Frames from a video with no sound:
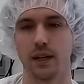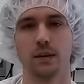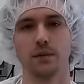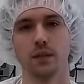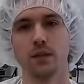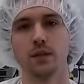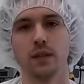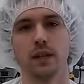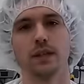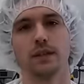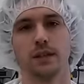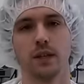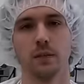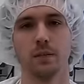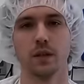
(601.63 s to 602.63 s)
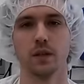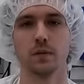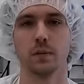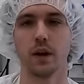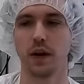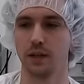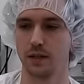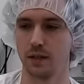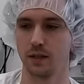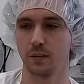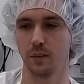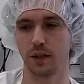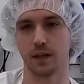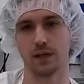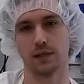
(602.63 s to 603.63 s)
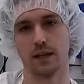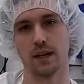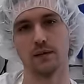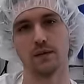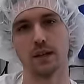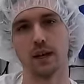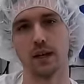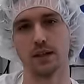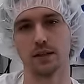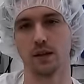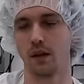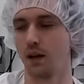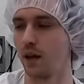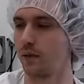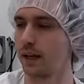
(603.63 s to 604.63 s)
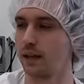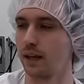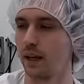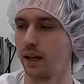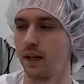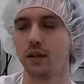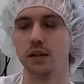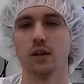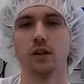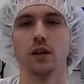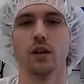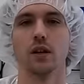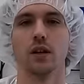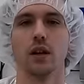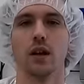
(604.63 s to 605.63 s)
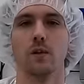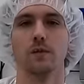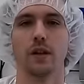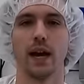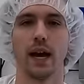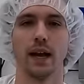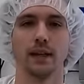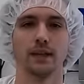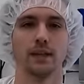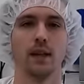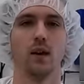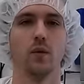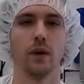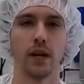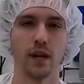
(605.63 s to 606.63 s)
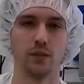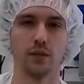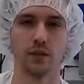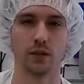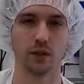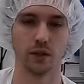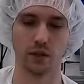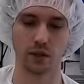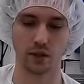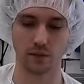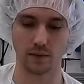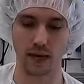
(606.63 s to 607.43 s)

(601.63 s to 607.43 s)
of times you can skip this process because they have nice long rectangular vats. Now, we have a circular